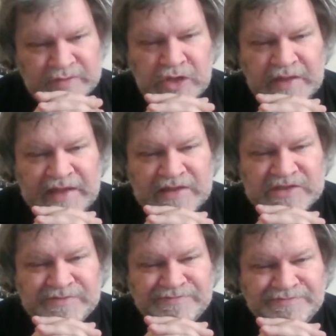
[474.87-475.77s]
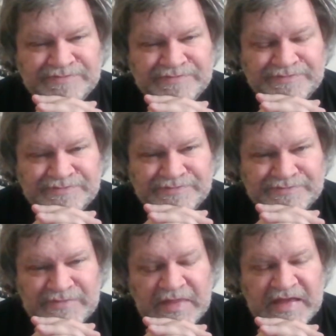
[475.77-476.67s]
Harlan Ellison,
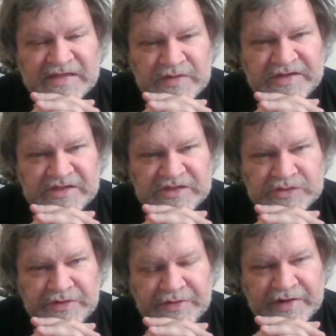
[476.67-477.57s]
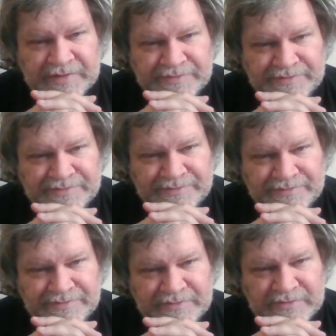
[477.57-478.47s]
and that's why he's got a screen credit
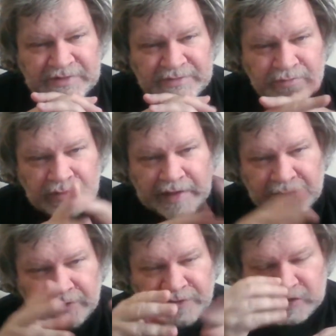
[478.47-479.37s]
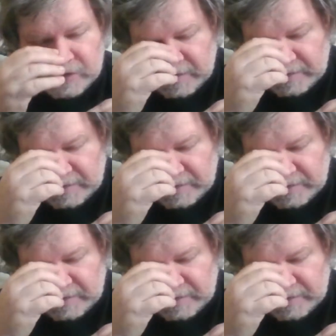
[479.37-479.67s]
in later versions because